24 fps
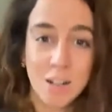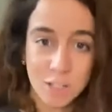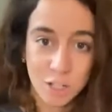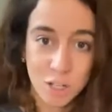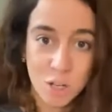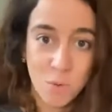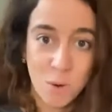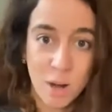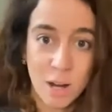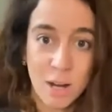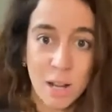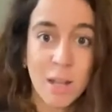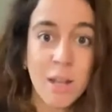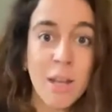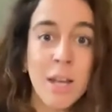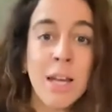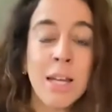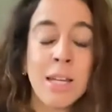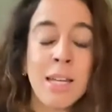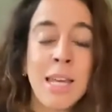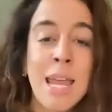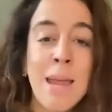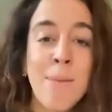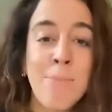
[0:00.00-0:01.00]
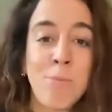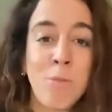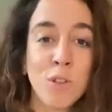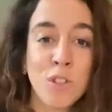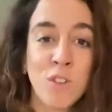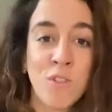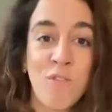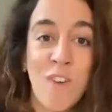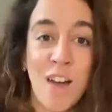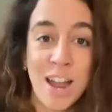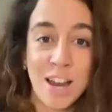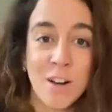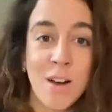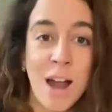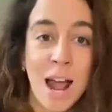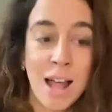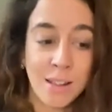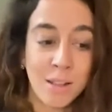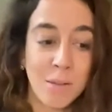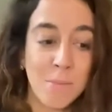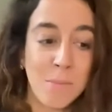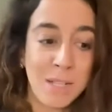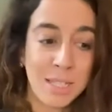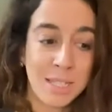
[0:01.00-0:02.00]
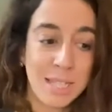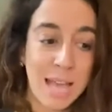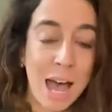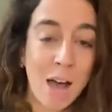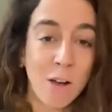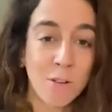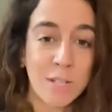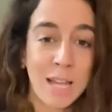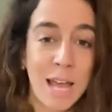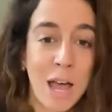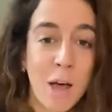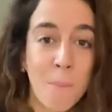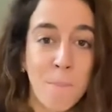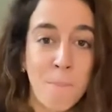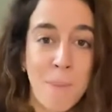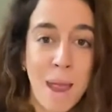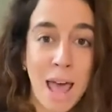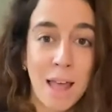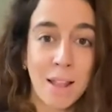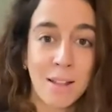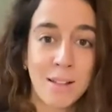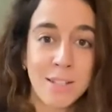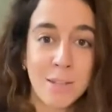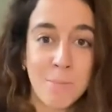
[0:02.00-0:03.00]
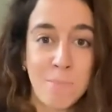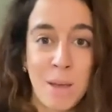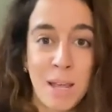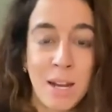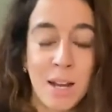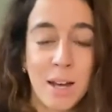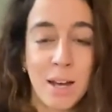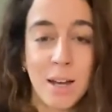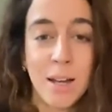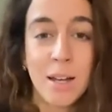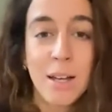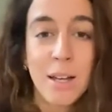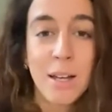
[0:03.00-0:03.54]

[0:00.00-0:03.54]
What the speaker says: So you want to keep those fire elements out to help balance Pitta.